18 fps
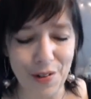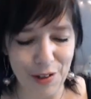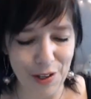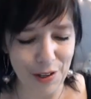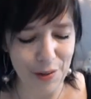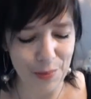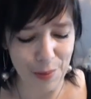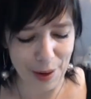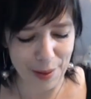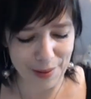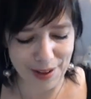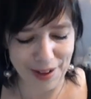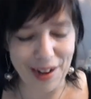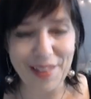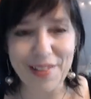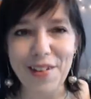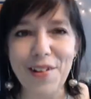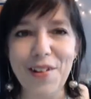you probably
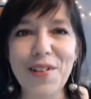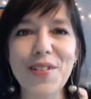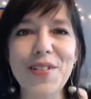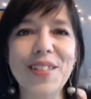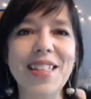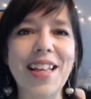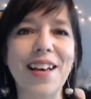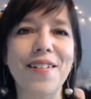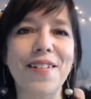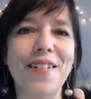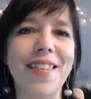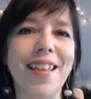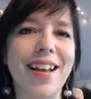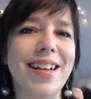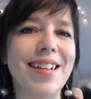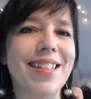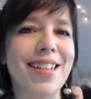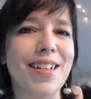got the newsletter
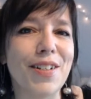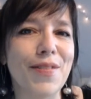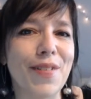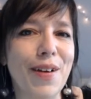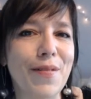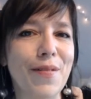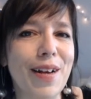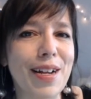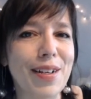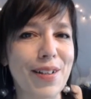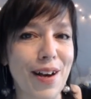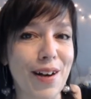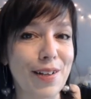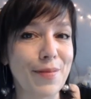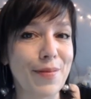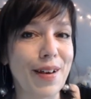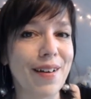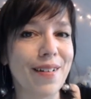that I sent around where I
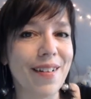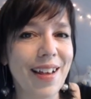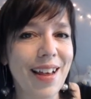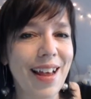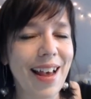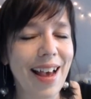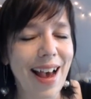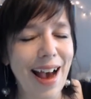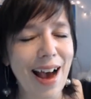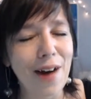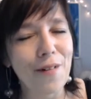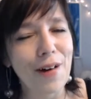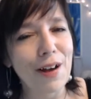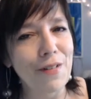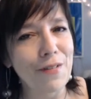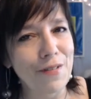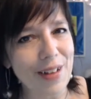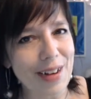talked about how
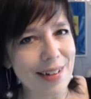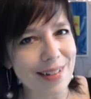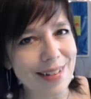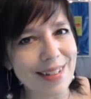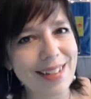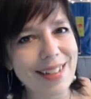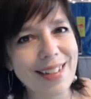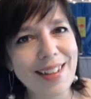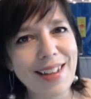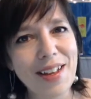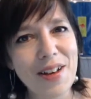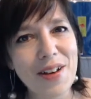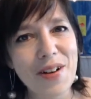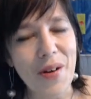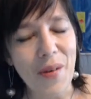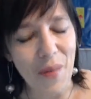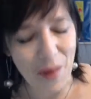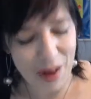I felt
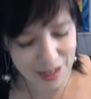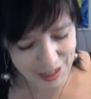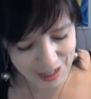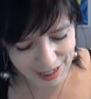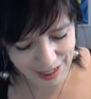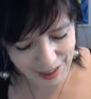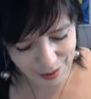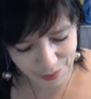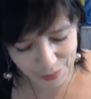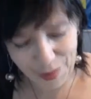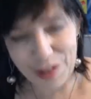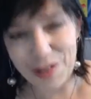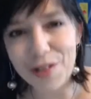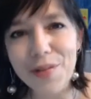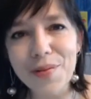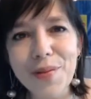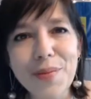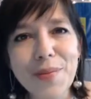watching the
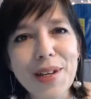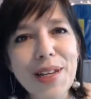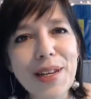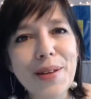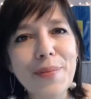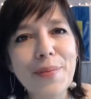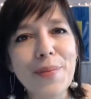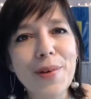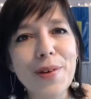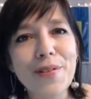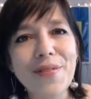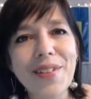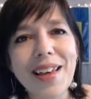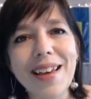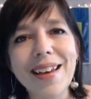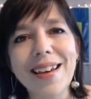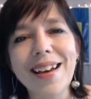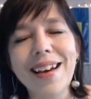Wonder Woman
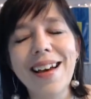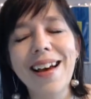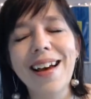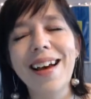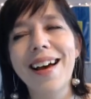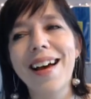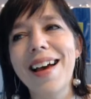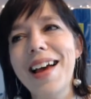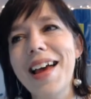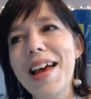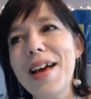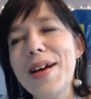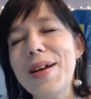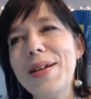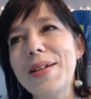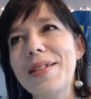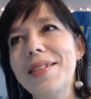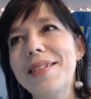movie
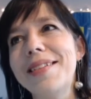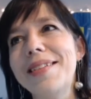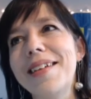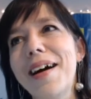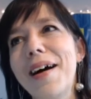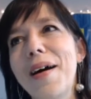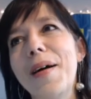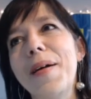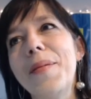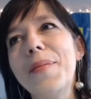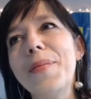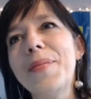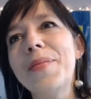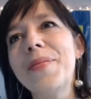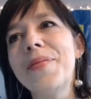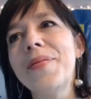and um,